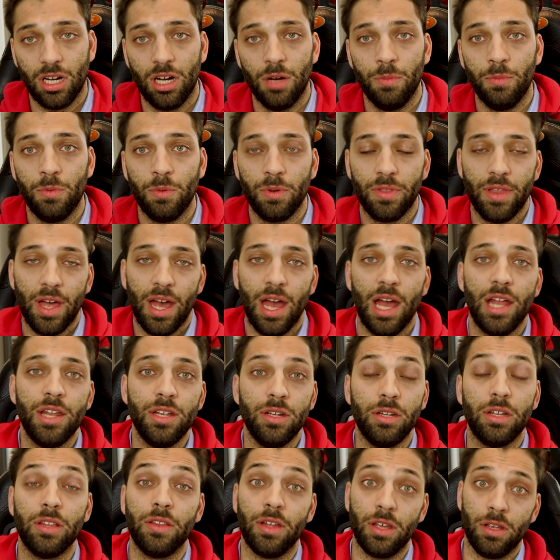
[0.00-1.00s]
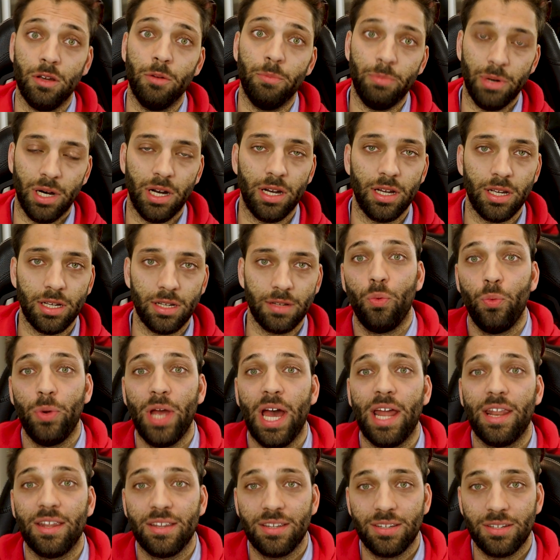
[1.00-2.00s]
come with the head unit that you're buying. We
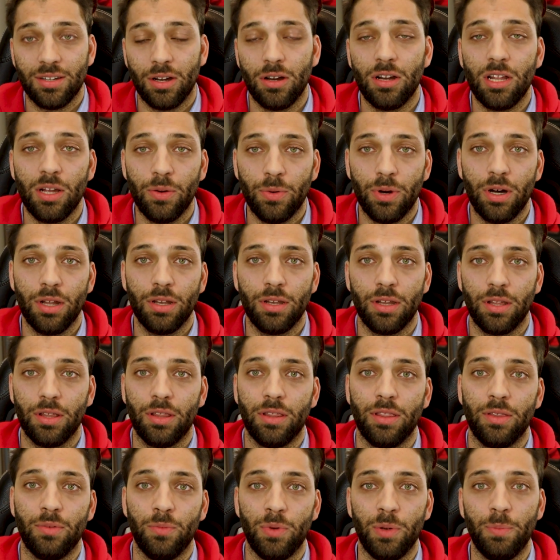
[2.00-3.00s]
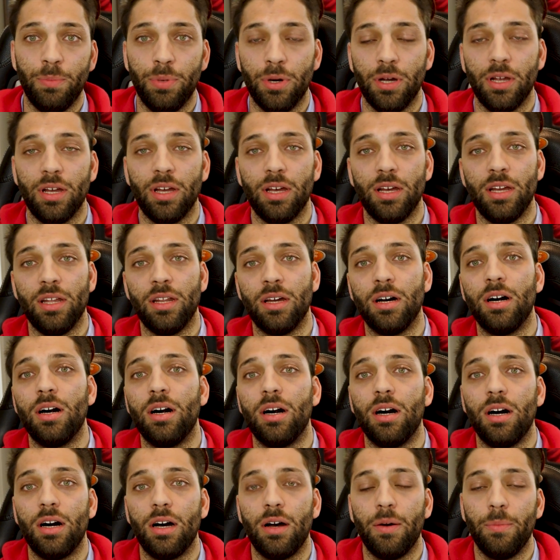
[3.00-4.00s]
had a Sony one we put in
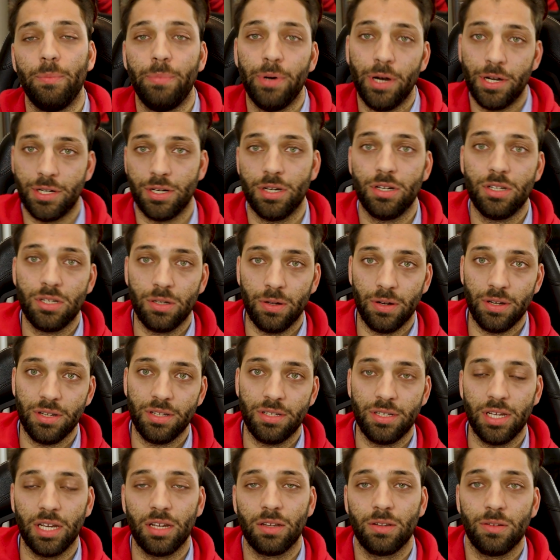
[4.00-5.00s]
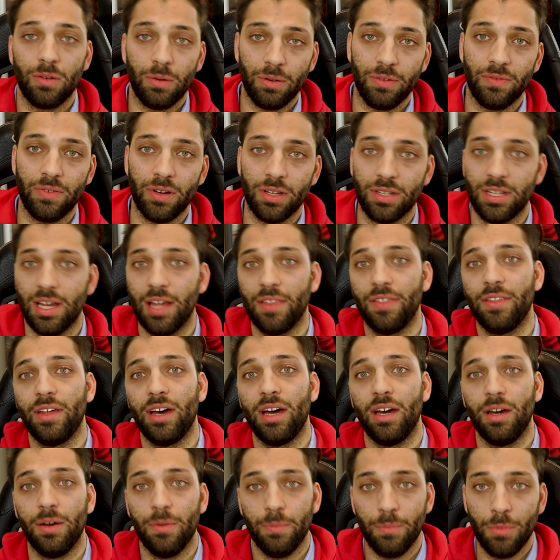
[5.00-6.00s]
our Peugeot 206 when we first had
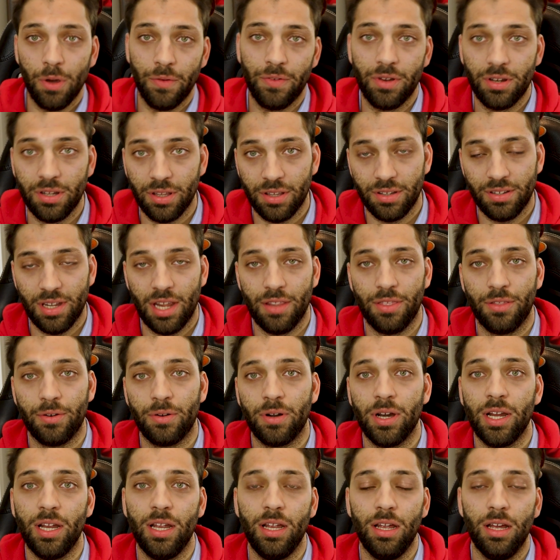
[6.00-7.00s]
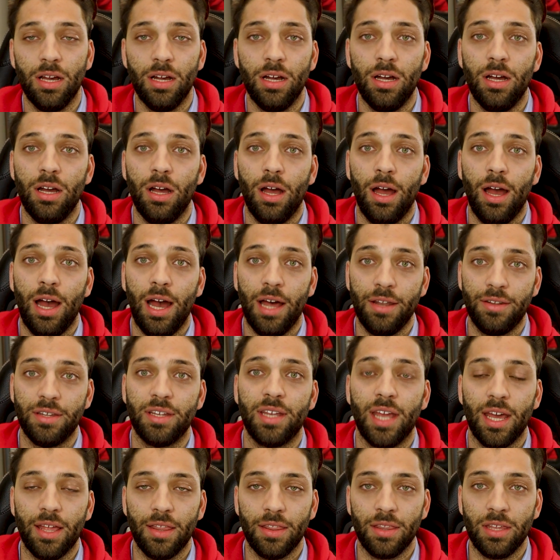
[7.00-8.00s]
that, moved it to the Z3, had to
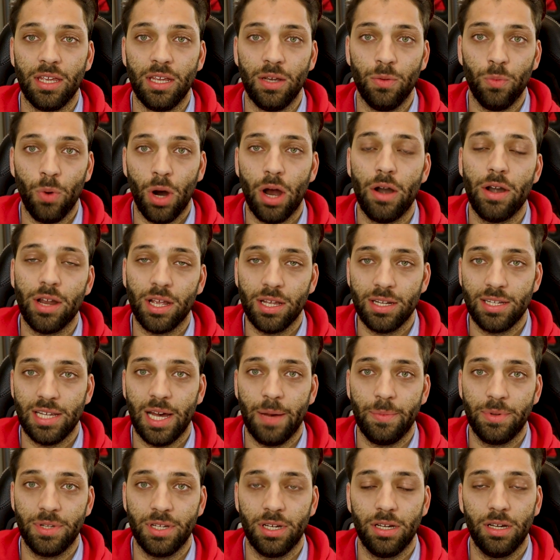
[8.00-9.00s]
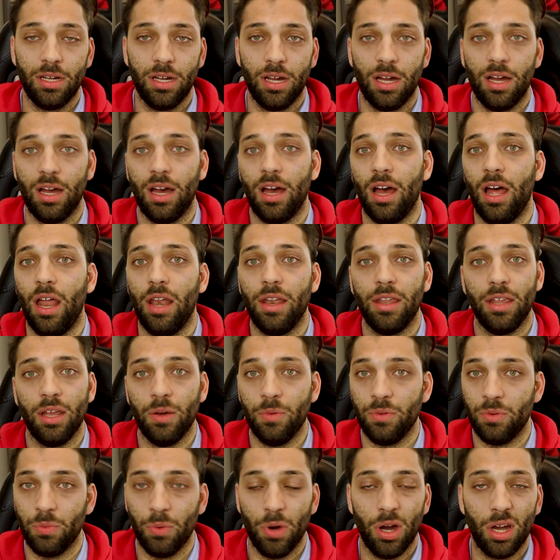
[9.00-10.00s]
get the wiring adapter, and
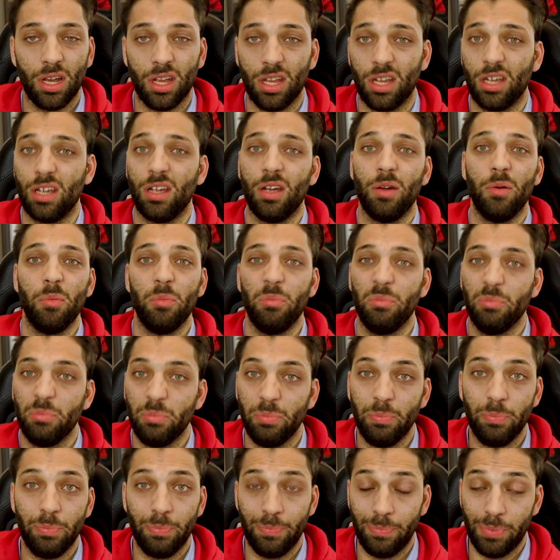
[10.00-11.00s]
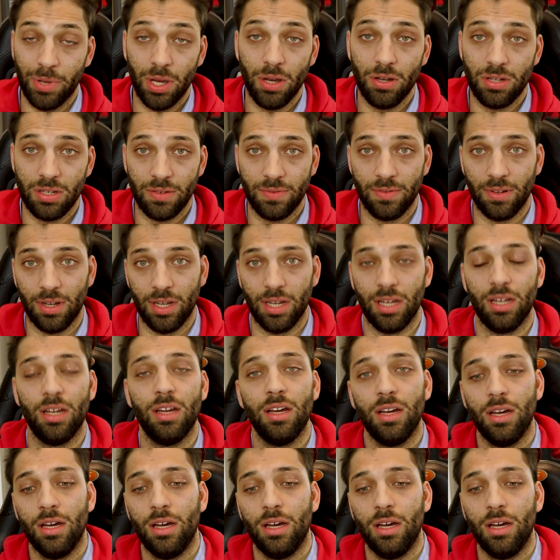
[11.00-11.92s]
it was working beautifully.